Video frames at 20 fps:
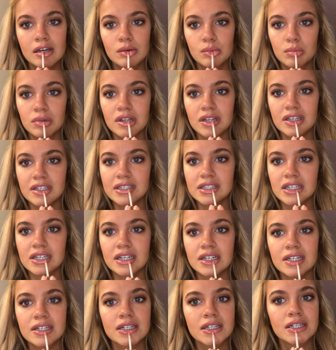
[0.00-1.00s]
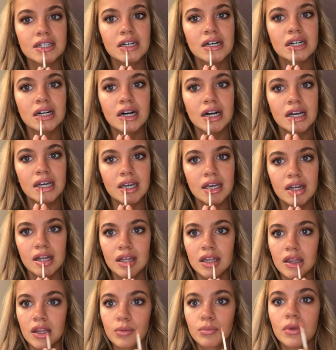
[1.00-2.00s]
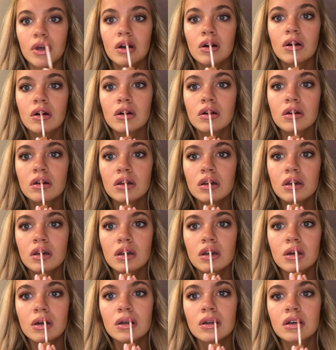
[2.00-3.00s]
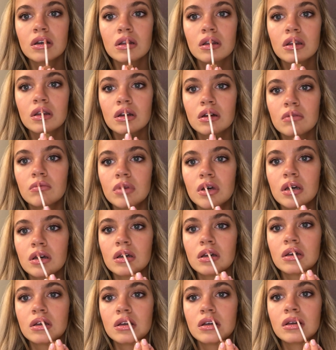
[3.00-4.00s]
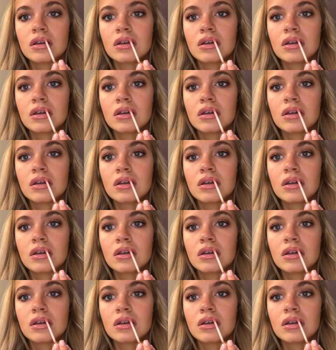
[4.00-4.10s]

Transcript: place it right in the middle and a little bit